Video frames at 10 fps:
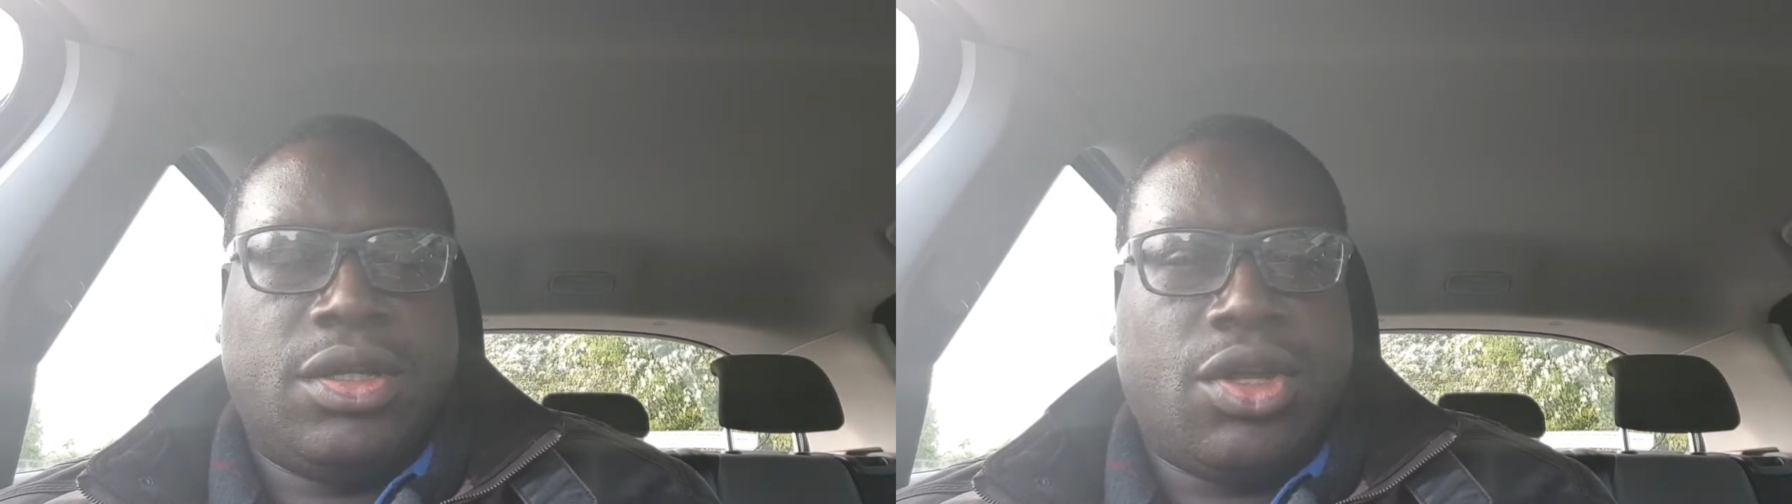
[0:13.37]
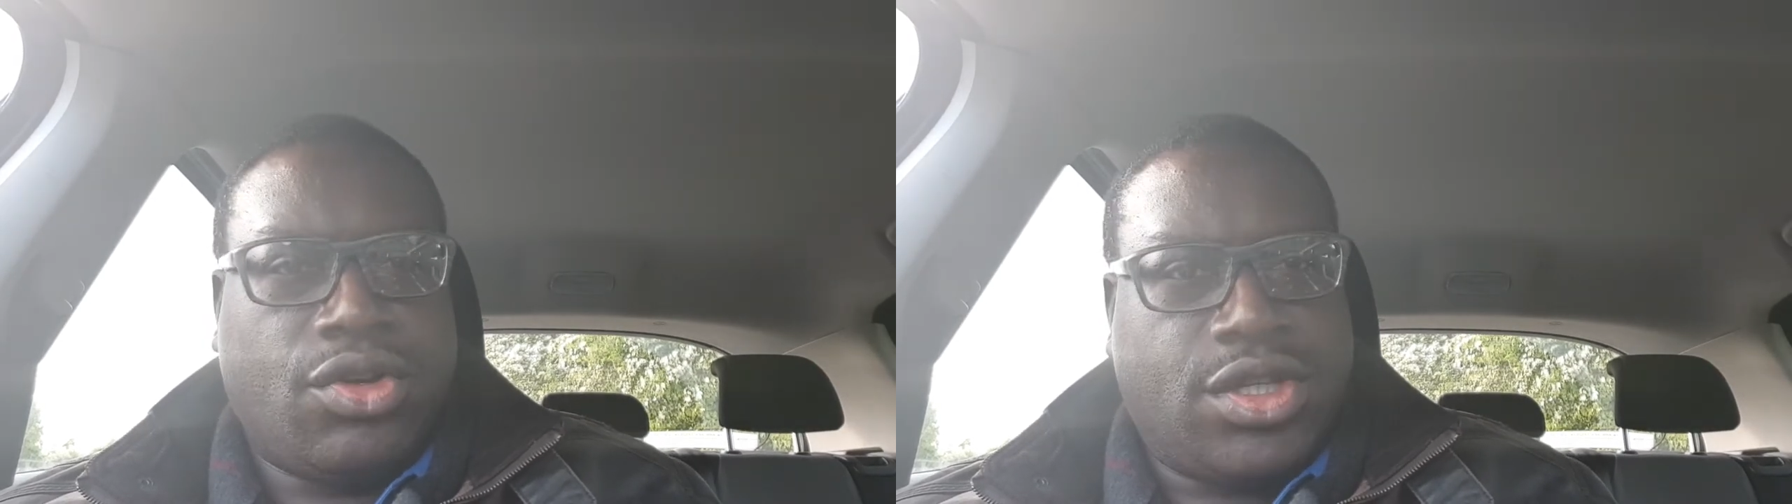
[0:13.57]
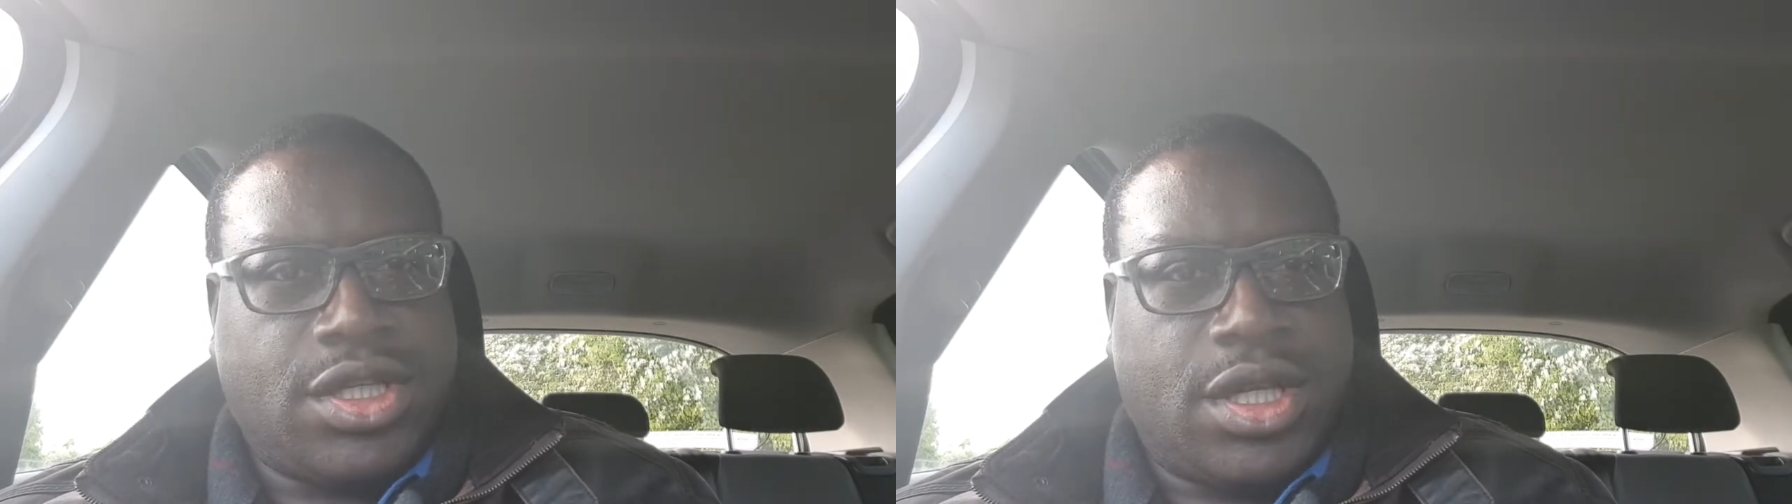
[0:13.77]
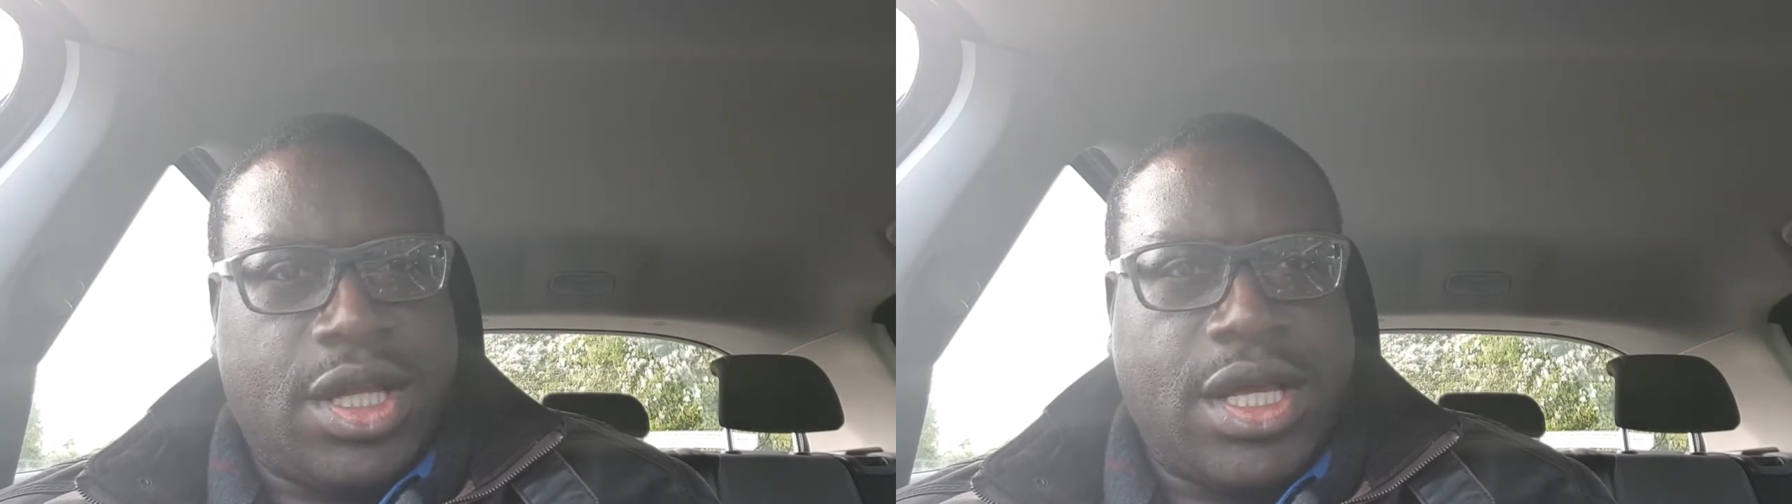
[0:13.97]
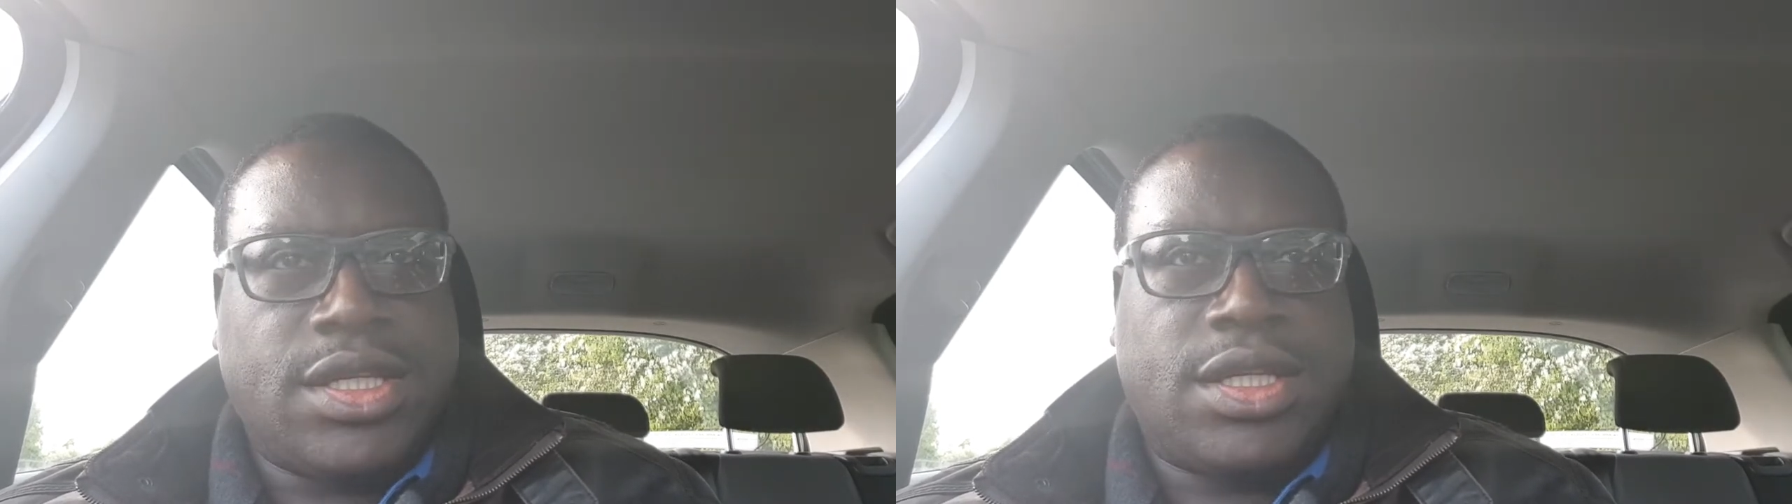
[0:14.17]
doctors and
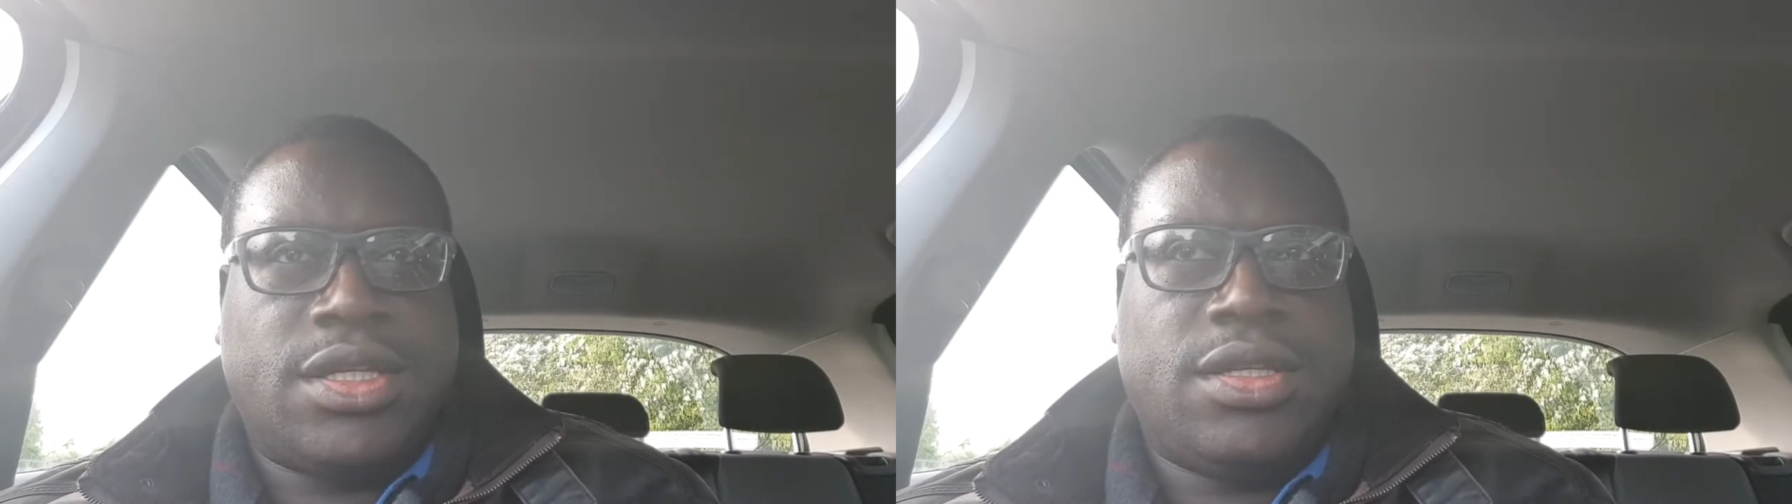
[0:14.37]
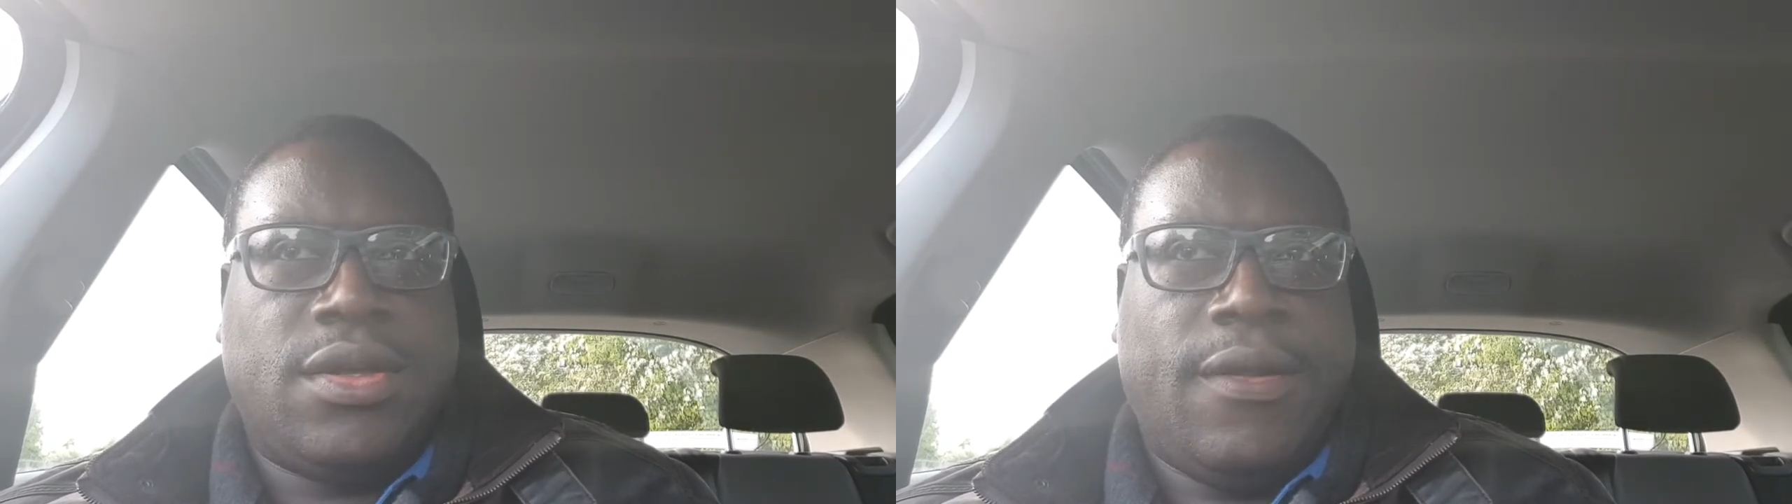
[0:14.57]
nurses,